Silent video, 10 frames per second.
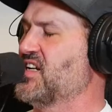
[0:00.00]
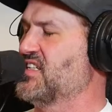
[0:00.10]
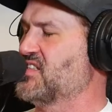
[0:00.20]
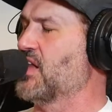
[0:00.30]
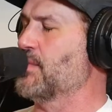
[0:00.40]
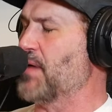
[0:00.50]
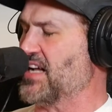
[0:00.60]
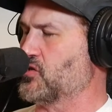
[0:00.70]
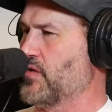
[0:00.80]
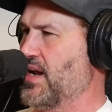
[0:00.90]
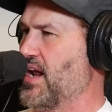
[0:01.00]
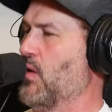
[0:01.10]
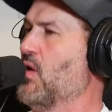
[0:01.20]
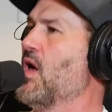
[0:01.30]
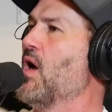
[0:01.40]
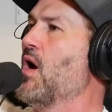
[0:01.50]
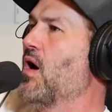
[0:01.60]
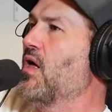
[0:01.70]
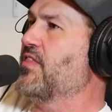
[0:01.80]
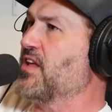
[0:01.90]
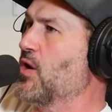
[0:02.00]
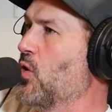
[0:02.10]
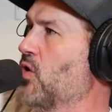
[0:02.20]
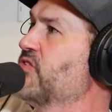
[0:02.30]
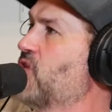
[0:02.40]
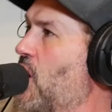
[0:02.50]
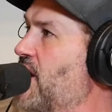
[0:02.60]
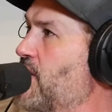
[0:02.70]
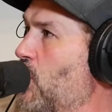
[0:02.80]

is on The Bachelor right now. The old guard,